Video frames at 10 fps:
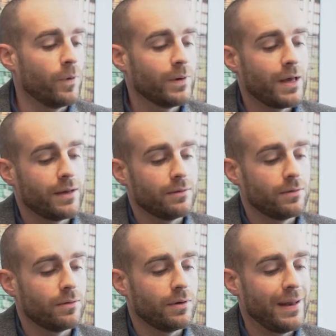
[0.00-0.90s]
We're
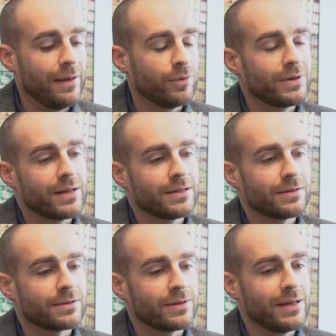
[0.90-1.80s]
not
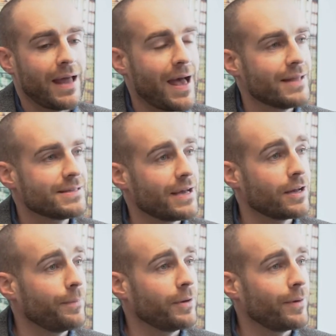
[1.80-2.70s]
typically an ad
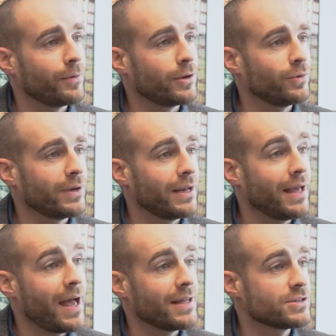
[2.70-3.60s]
tech company, right? We're not doing
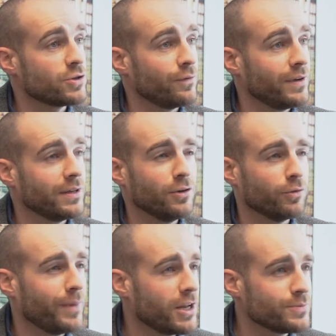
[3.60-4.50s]
any ad serving,
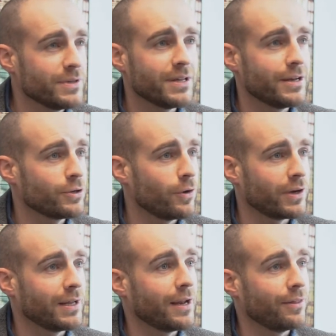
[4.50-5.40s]
yield management, data
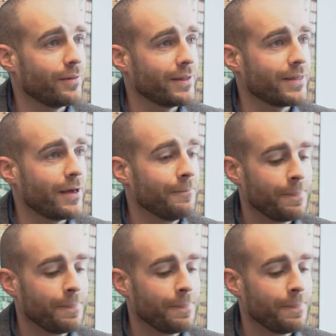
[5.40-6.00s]
targeting, anything like that.